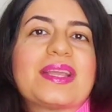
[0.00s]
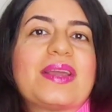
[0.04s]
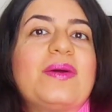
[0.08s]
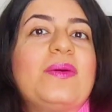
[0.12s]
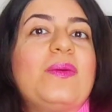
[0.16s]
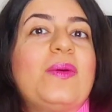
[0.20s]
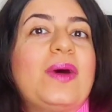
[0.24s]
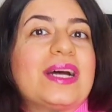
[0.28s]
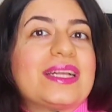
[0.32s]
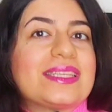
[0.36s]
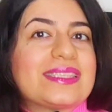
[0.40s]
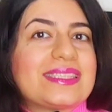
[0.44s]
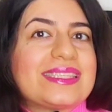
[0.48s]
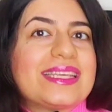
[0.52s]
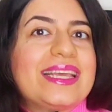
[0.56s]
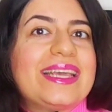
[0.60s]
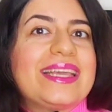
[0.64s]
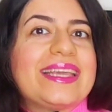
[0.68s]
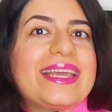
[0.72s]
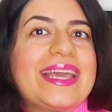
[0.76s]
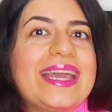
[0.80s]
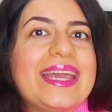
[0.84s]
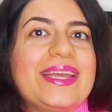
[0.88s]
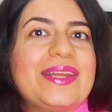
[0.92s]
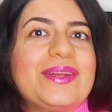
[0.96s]
Once
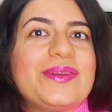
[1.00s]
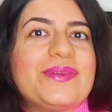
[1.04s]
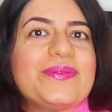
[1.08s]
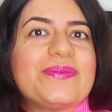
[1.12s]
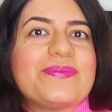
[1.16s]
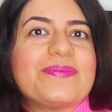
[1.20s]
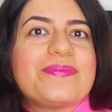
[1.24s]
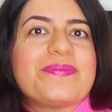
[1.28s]
again,